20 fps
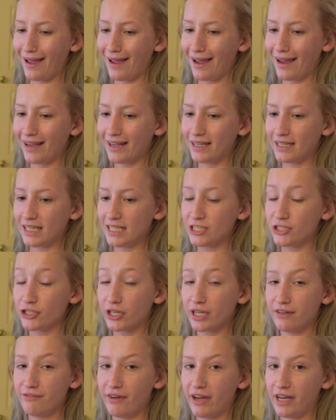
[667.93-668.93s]
And he took
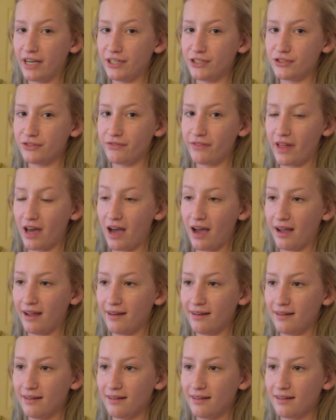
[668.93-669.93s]
advantage of that.
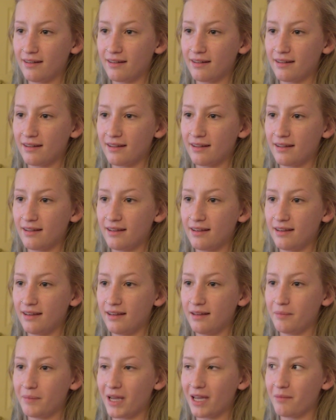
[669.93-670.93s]

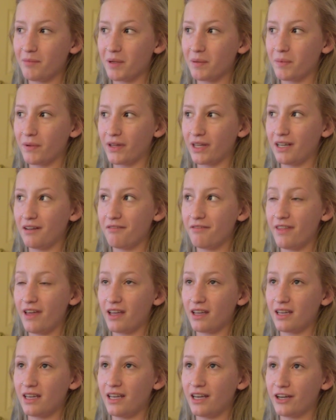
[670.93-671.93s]
He made me believe that
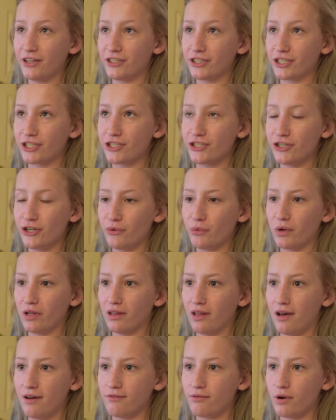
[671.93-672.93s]
he understood what
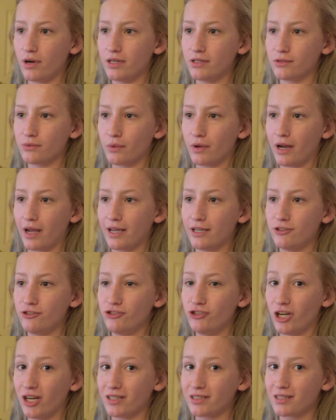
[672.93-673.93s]
love was when I had
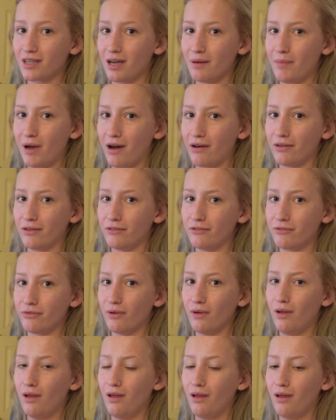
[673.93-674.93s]
just come out of
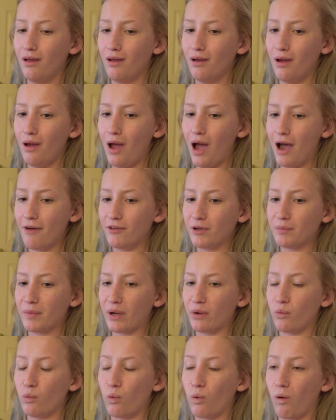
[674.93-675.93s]
having my
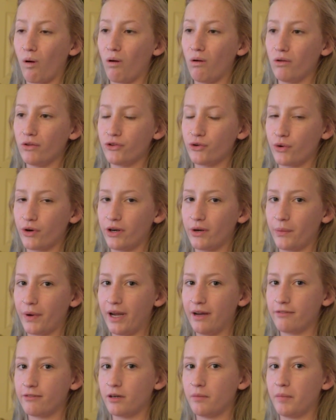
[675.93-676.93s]
world torn
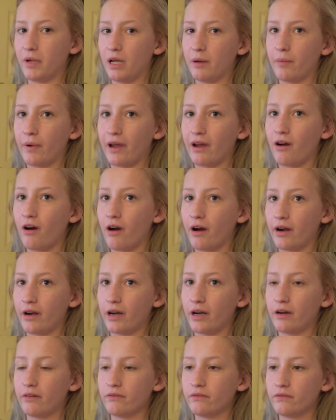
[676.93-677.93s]
away from me by
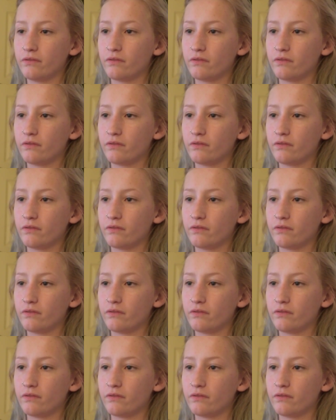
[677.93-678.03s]
Carter.